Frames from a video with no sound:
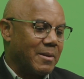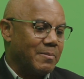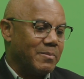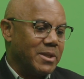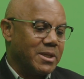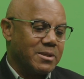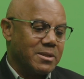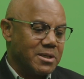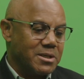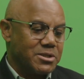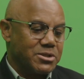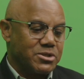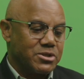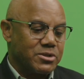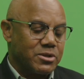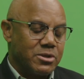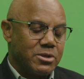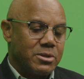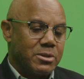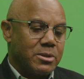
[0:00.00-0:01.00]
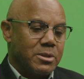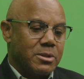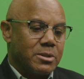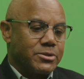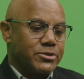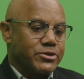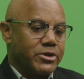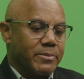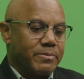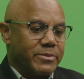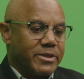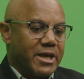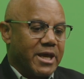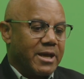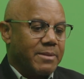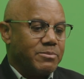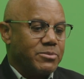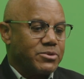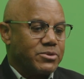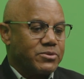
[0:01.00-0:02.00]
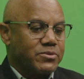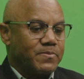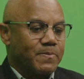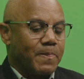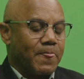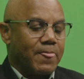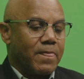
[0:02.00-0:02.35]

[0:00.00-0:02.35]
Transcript: because sometimes